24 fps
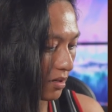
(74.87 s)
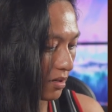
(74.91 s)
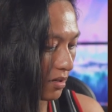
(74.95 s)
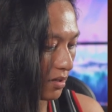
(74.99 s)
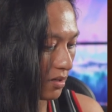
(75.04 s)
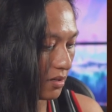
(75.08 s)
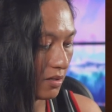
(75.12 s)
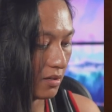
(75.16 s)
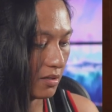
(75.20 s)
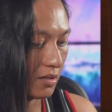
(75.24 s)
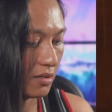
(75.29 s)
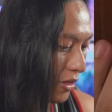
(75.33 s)

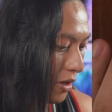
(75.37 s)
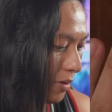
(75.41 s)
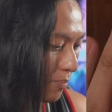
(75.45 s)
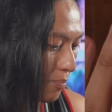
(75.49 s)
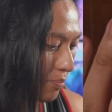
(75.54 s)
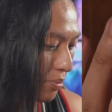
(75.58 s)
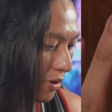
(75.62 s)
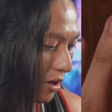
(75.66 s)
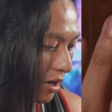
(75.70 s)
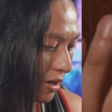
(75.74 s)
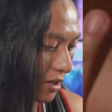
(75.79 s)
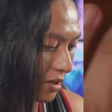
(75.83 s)
Along the
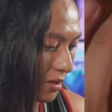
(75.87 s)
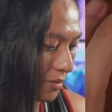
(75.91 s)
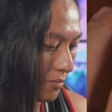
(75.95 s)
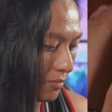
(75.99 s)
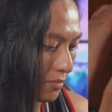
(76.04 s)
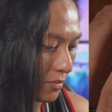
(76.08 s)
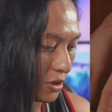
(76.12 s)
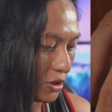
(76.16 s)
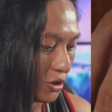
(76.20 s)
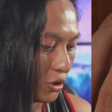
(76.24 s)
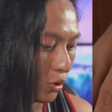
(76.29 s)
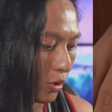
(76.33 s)

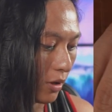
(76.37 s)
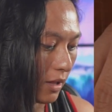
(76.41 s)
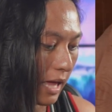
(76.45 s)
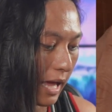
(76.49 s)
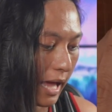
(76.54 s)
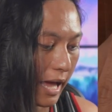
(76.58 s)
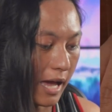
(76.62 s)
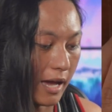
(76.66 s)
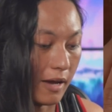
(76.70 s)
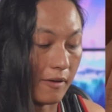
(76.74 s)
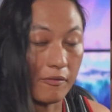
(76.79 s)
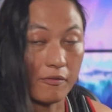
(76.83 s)
bottom, you'll
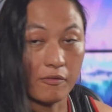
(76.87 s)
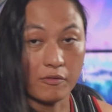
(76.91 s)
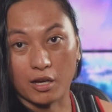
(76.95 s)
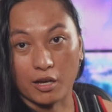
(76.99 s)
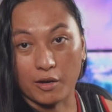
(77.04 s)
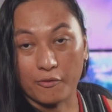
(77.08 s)
have